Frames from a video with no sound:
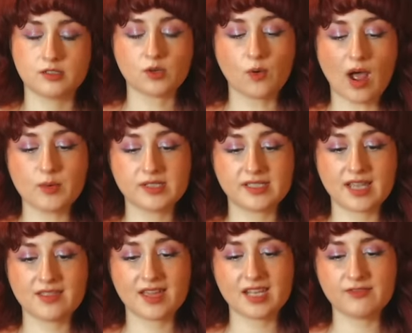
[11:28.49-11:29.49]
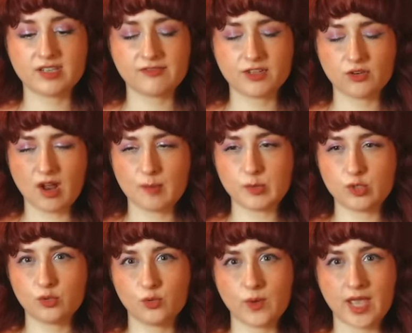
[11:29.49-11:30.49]
So I would say that even if you're up
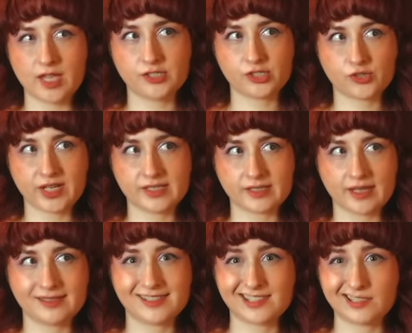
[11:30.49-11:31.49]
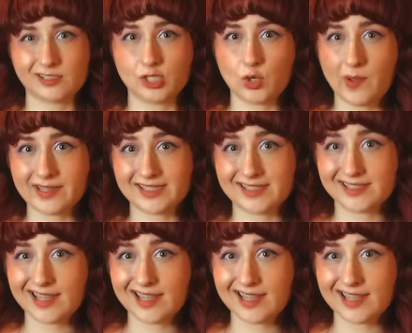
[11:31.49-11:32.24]
to a straight size US